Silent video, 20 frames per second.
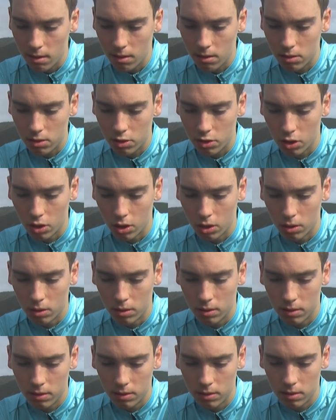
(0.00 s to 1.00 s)
So
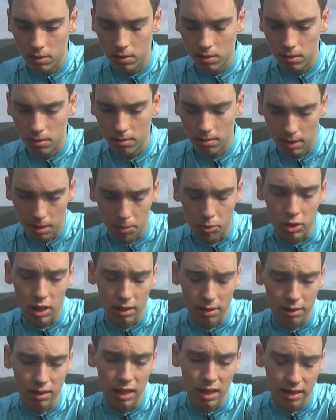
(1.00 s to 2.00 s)
I'm
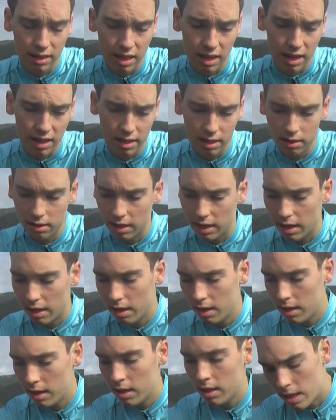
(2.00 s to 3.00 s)
glad that I did that.
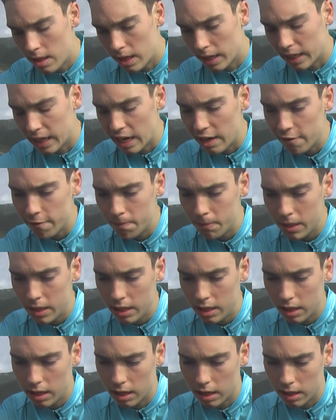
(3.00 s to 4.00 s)
They gave
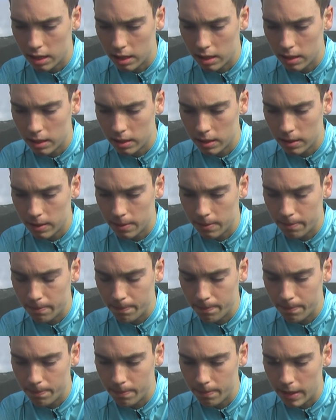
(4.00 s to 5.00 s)
me a
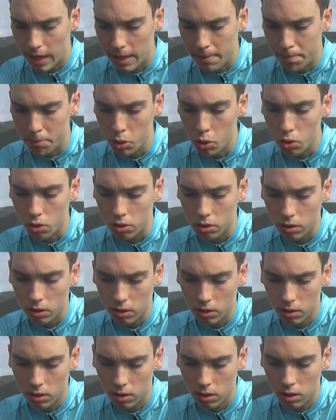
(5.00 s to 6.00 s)
boot,
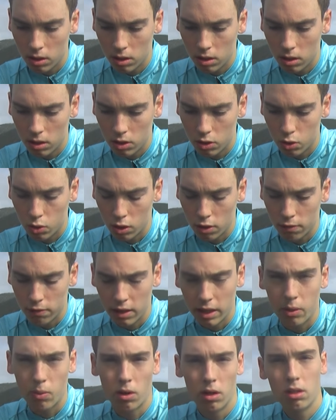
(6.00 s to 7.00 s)
sort of
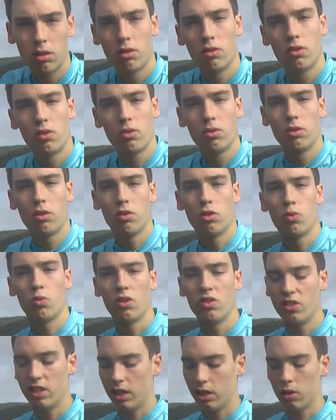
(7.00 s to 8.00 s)
like one of those
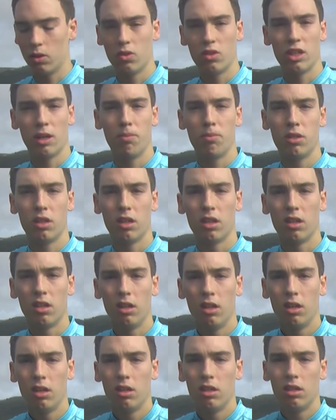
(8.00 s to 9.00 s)
ones that goes up to
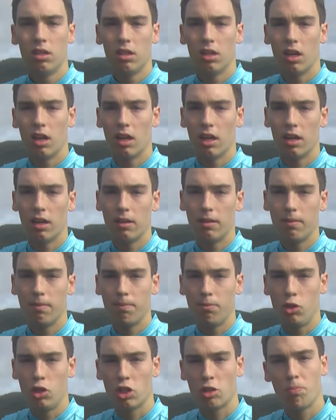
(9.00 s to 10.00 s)

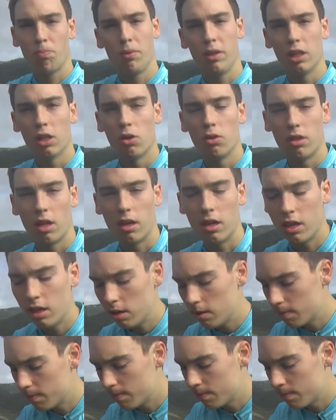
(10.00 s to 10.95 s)
just below the knee.